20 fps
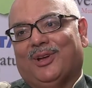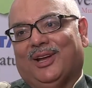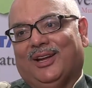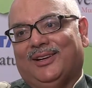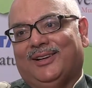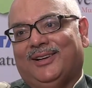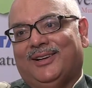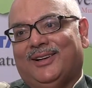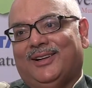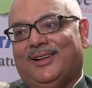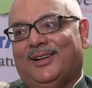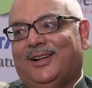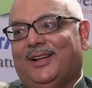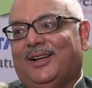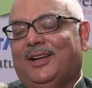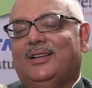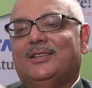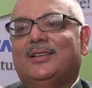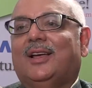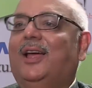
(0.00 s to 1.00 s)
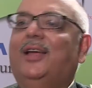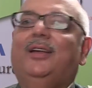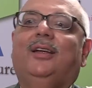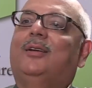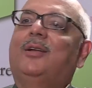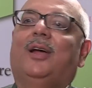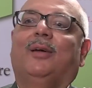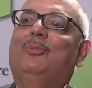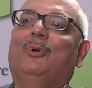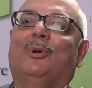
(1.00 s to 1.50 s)
And he said,
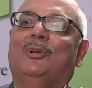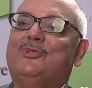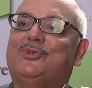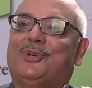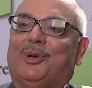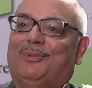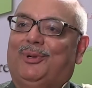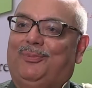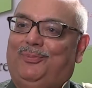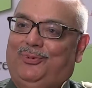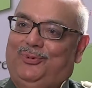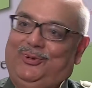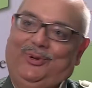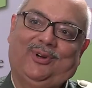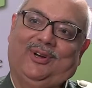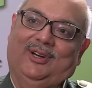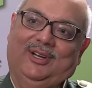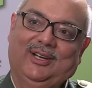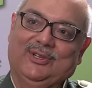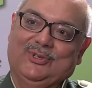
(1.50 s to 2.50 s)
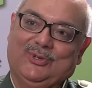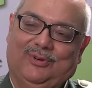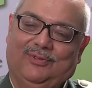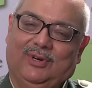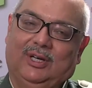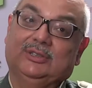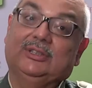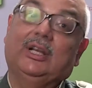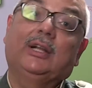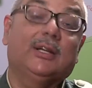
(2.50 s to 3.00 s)
anytime you're in Jabalpur, you're a guest of
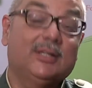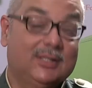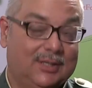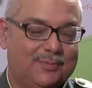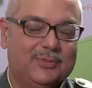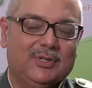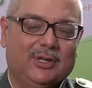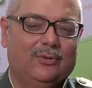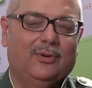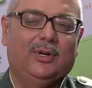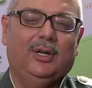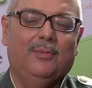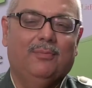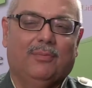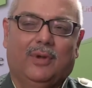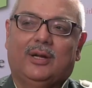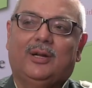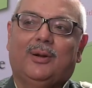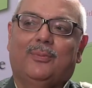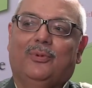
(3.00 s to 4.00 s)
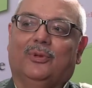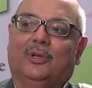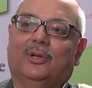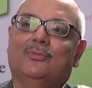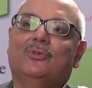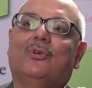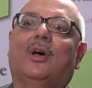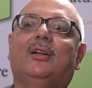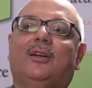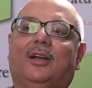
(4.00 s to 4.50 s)
ours. And I subsequently met up with him.
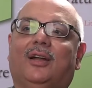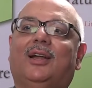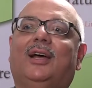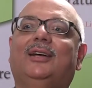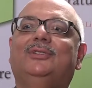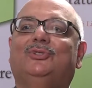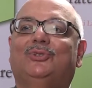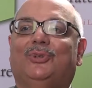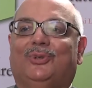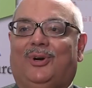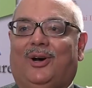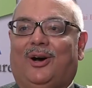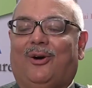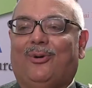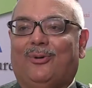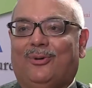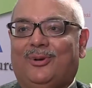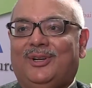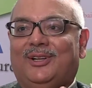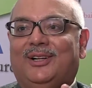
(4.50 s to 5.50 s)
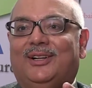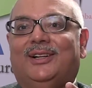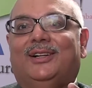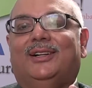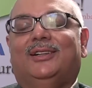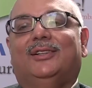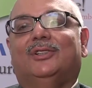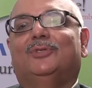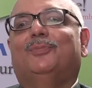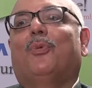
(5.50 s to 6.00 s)
So I realized, you know, how
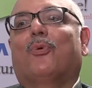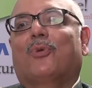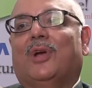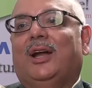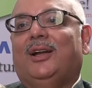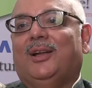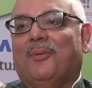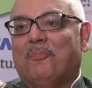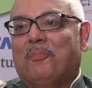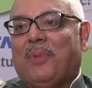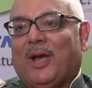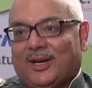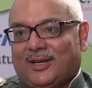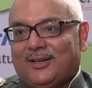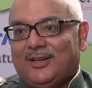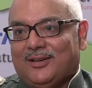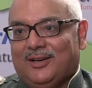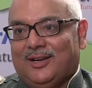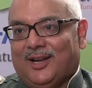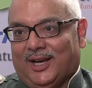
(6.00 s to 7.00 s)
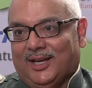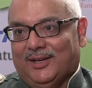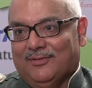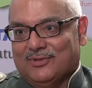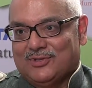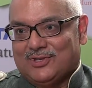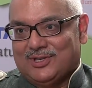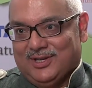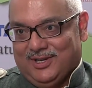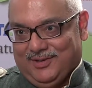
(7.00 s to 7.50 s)
this book had impacted
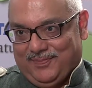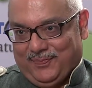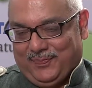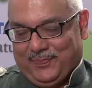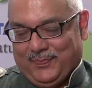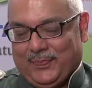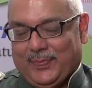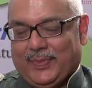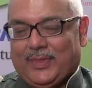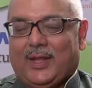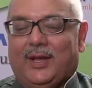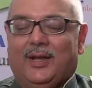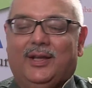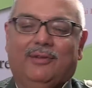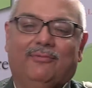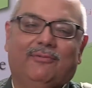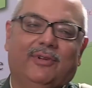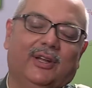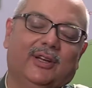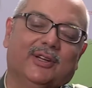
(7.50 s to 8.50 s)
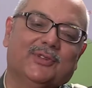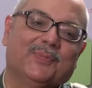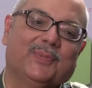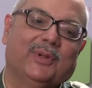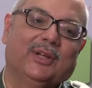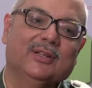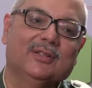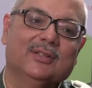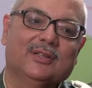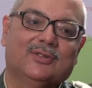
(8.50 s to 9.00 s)
lives in various
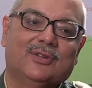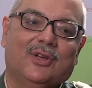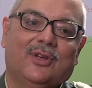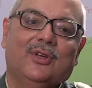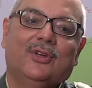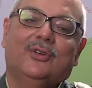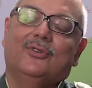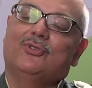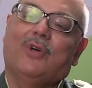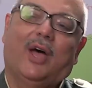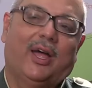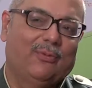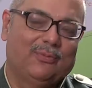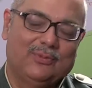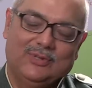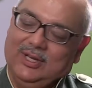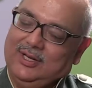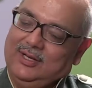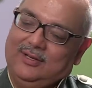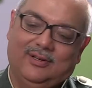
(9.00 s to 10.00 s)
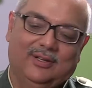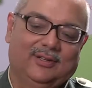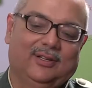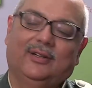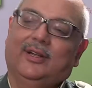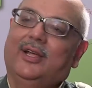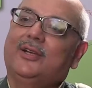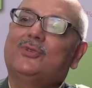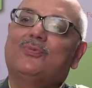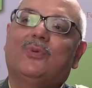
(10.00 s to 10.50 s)
places. So I said, the
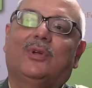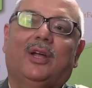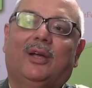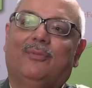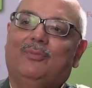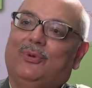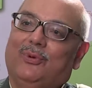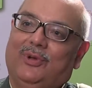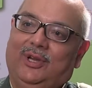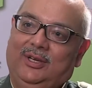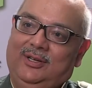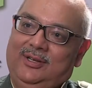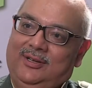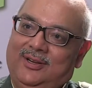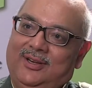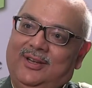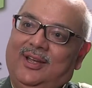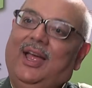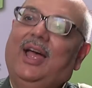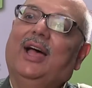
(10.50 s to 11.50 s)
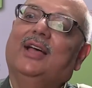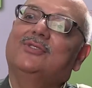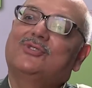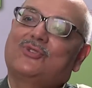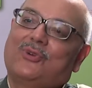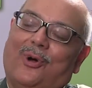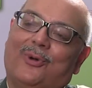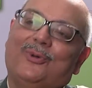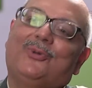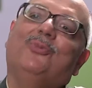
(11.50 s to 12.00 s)
next one I'm doing has
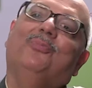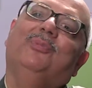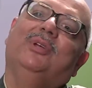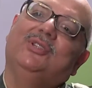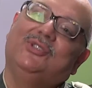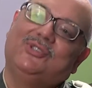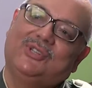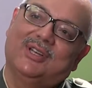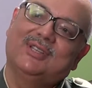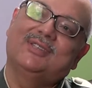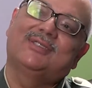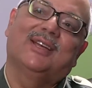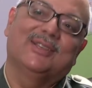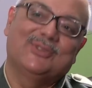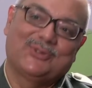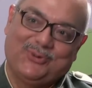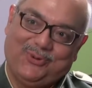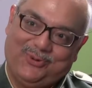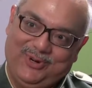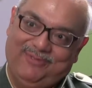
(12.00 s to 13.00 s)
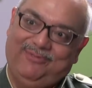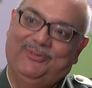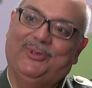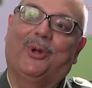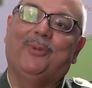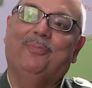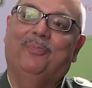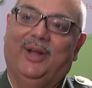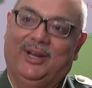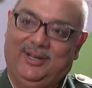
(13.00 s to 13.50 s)
got to be just as good, if
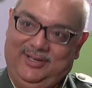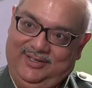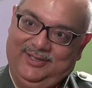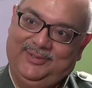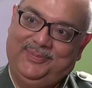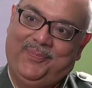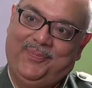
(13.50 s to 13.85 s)
not better.